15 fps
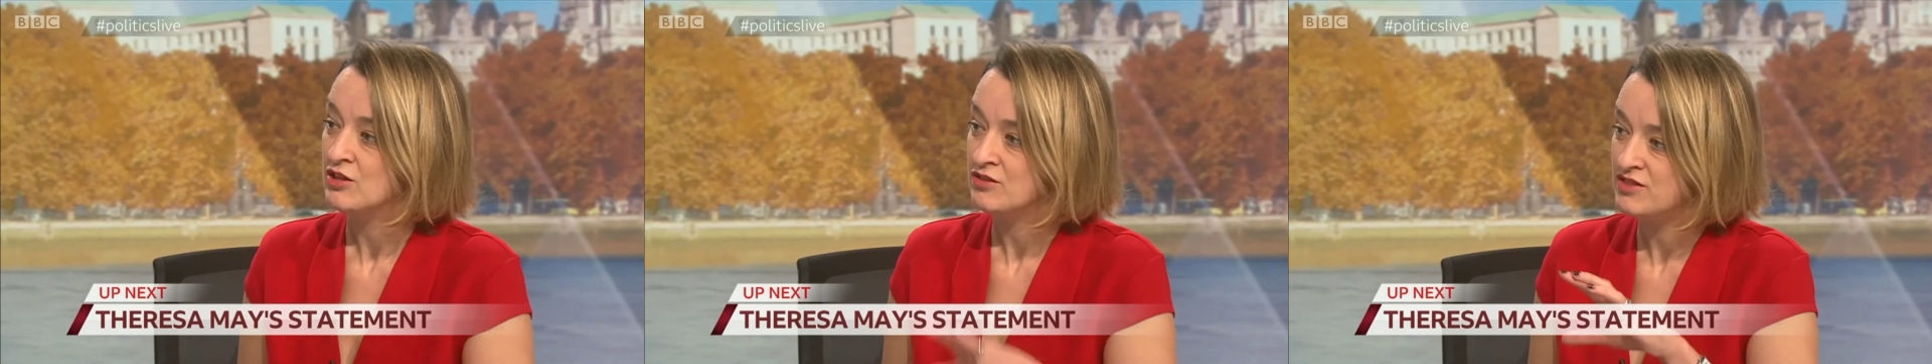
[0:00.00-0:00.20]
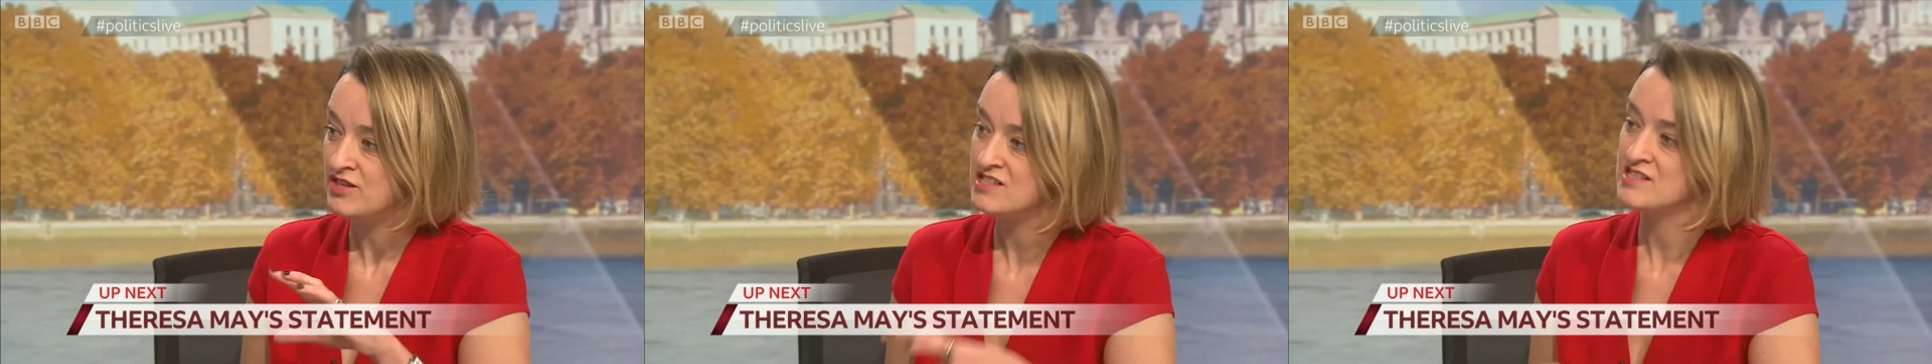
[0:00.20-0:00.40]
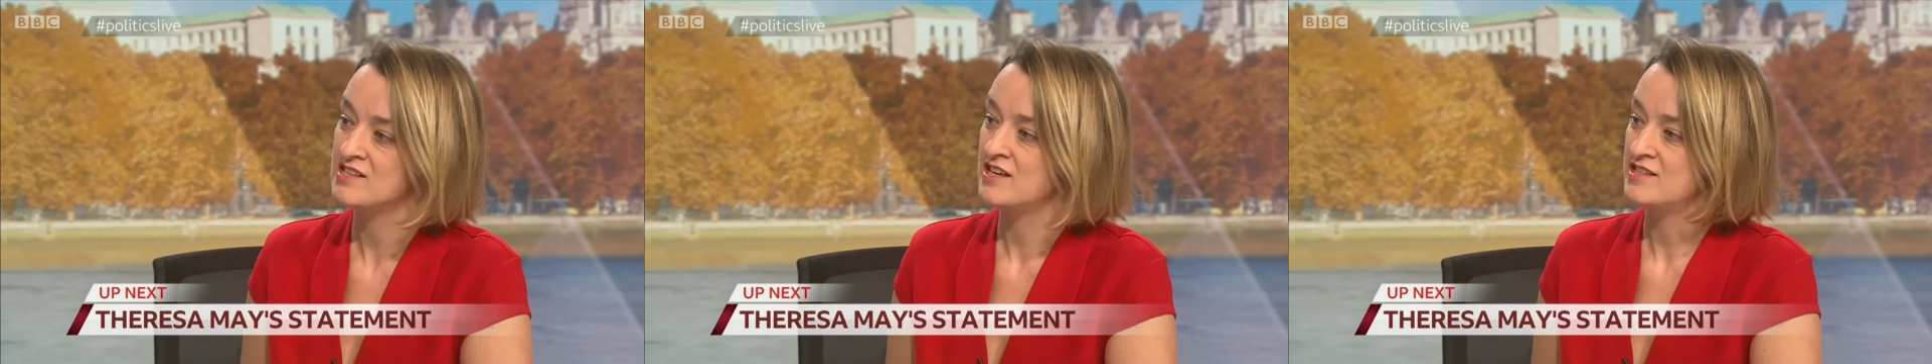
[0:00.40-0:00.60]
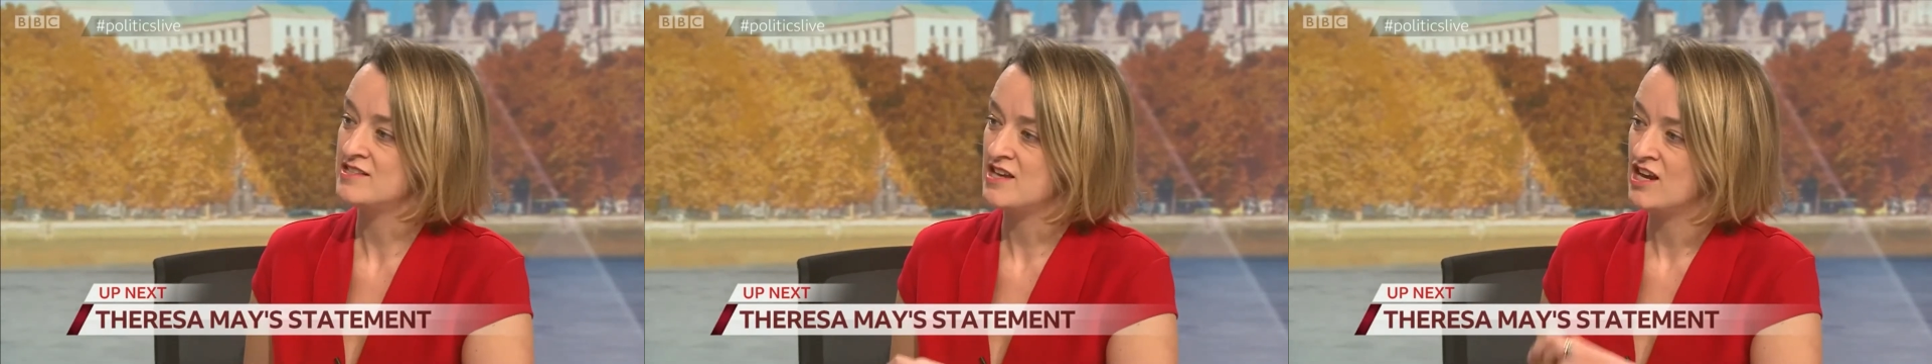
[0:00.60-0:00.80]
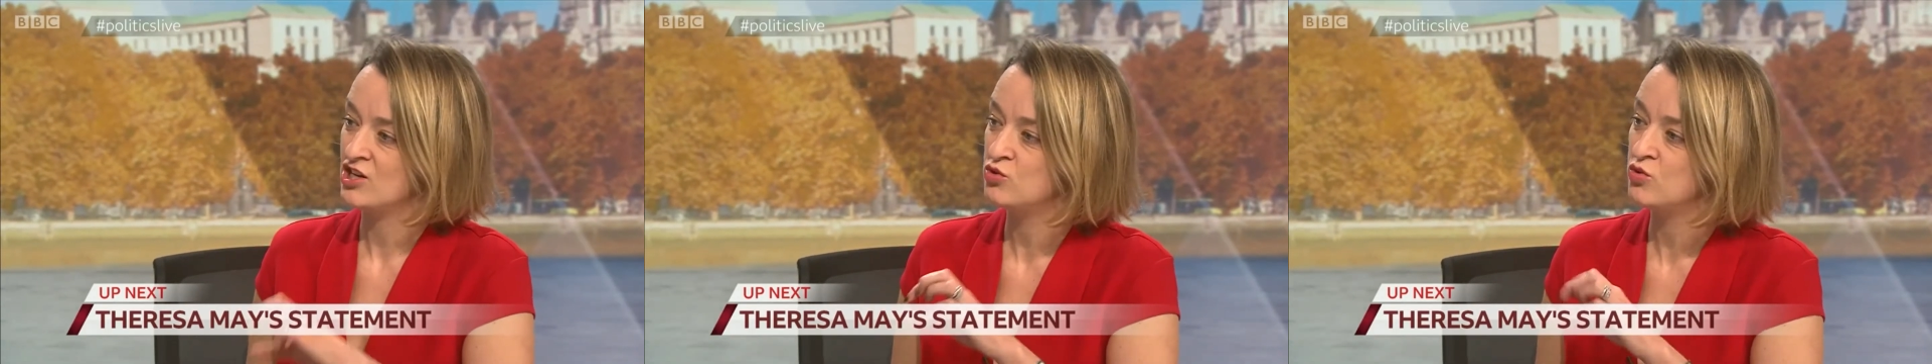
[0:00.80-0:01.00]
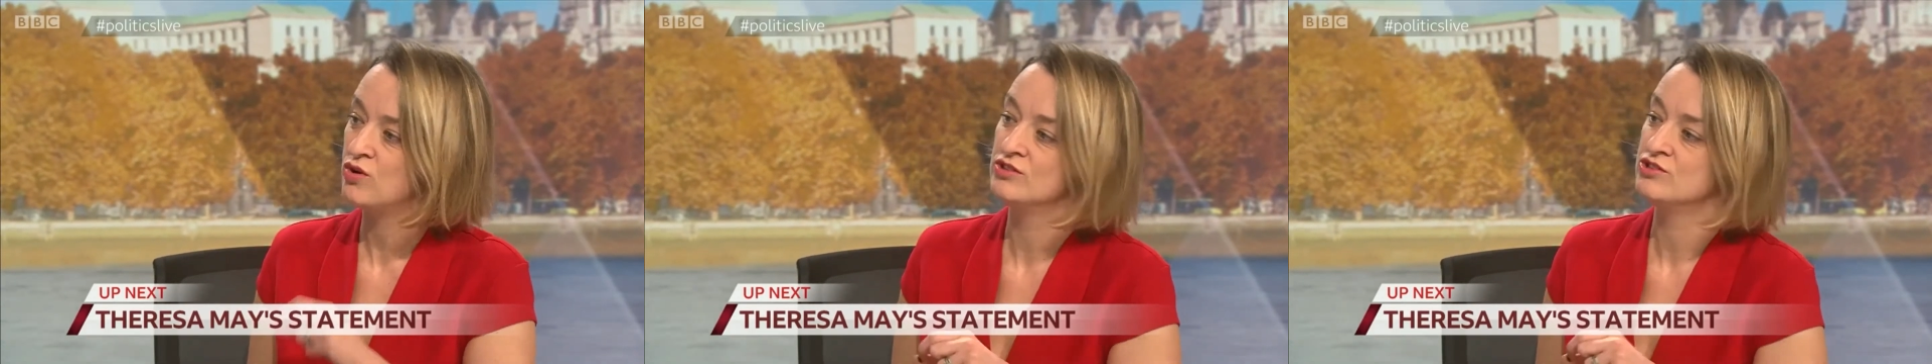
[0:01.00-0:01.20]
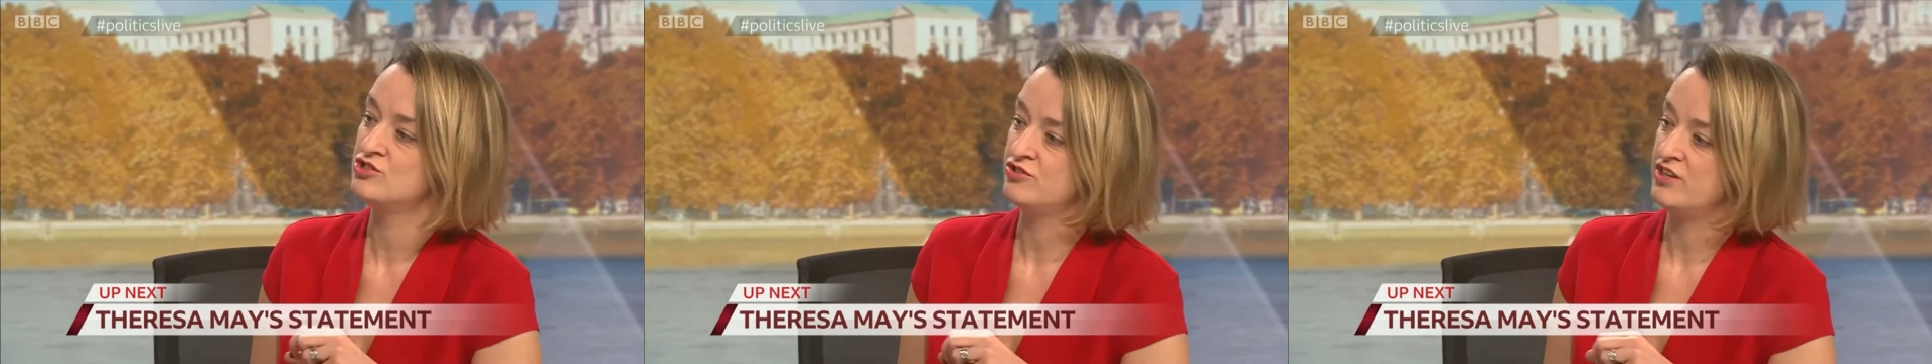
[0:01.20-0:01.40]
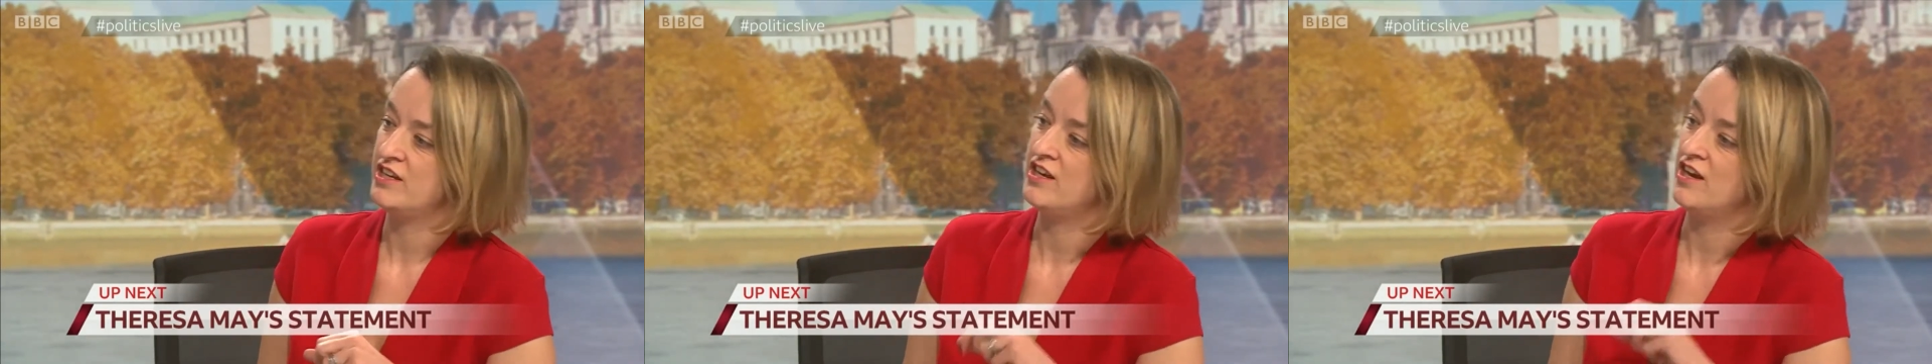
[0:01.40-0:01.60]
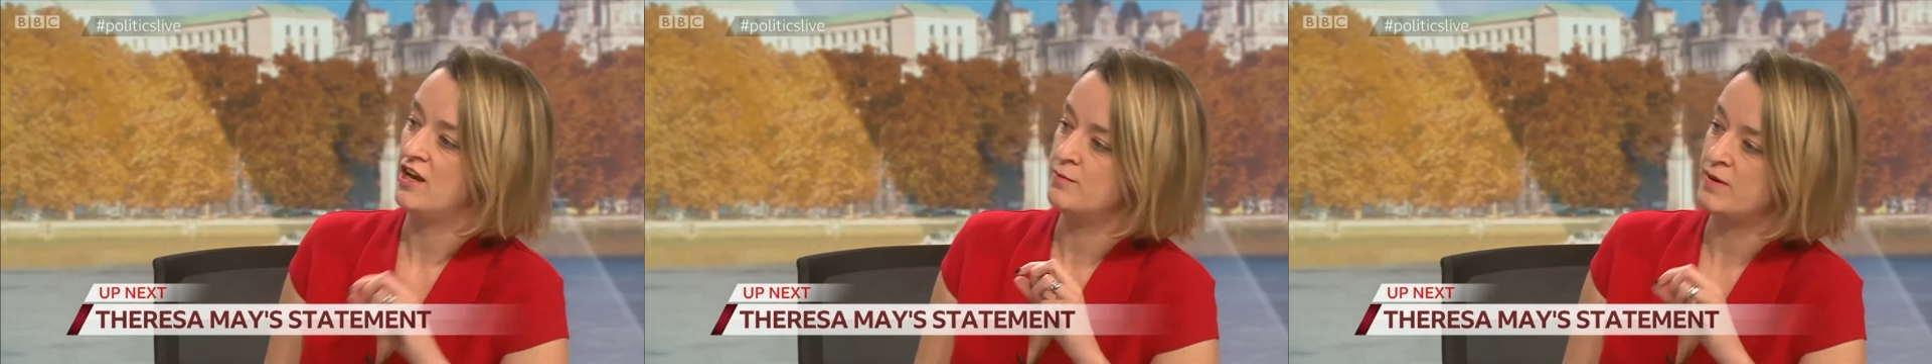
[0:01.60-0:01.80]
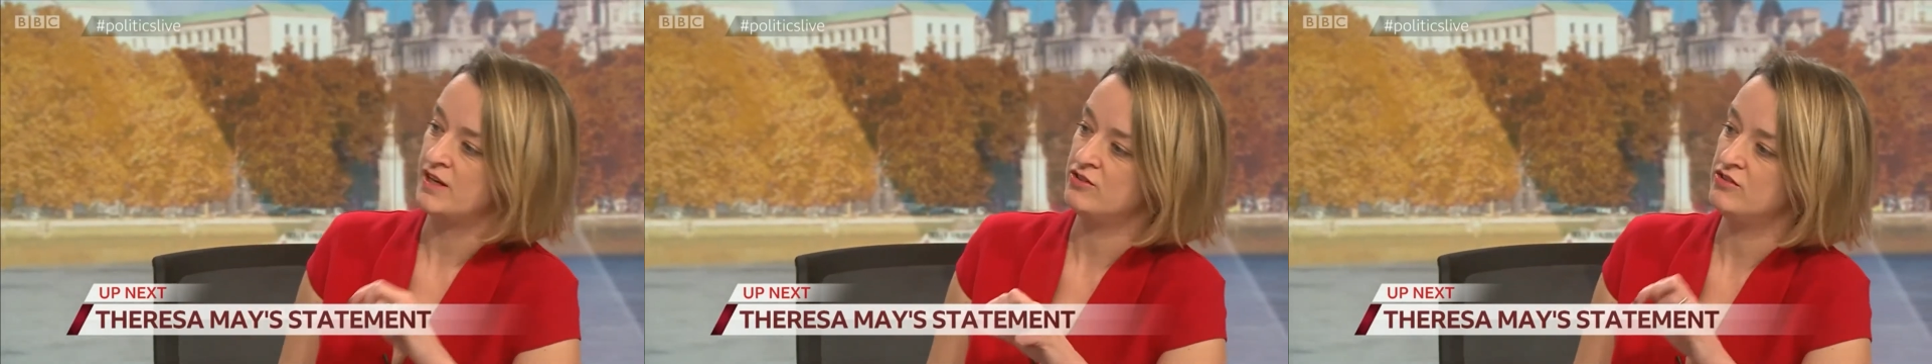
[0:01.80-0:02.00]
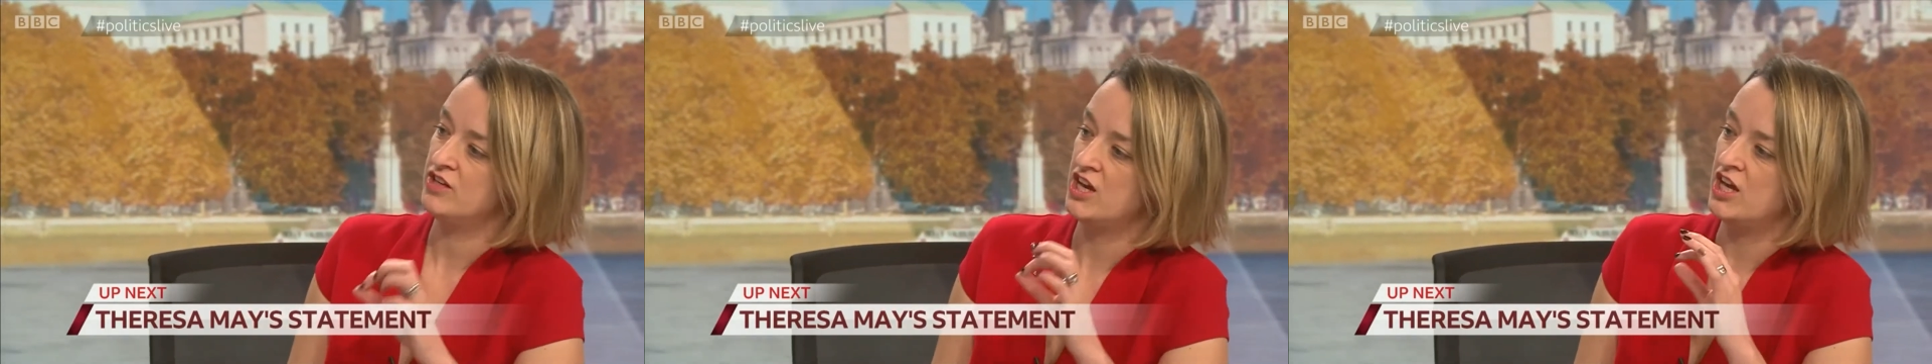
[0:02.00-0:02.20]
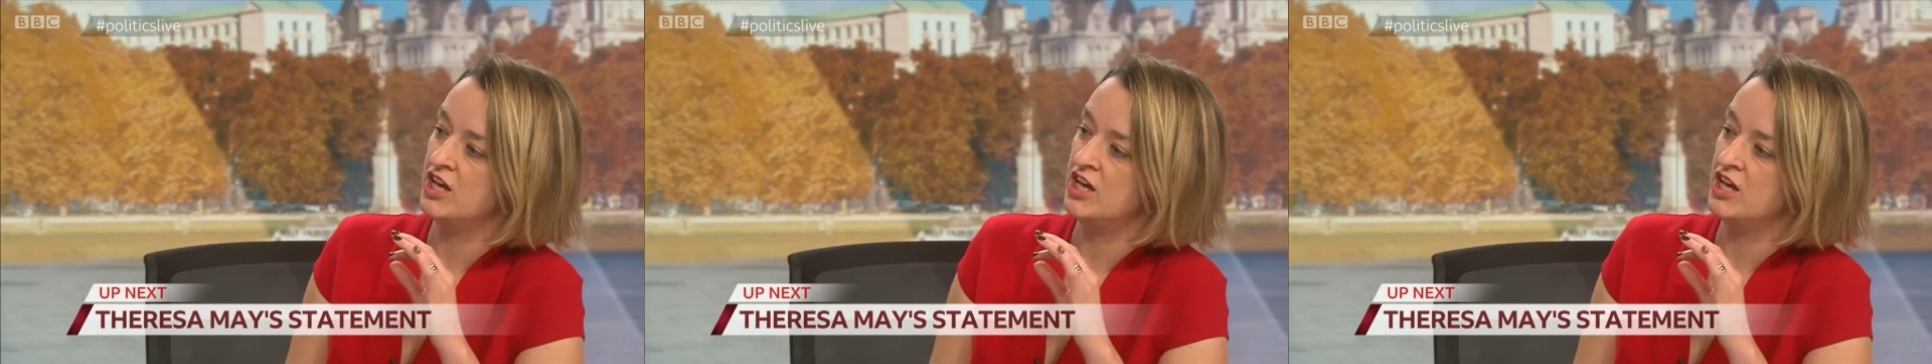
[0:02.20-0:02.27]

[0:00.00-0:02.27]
This is a quandary about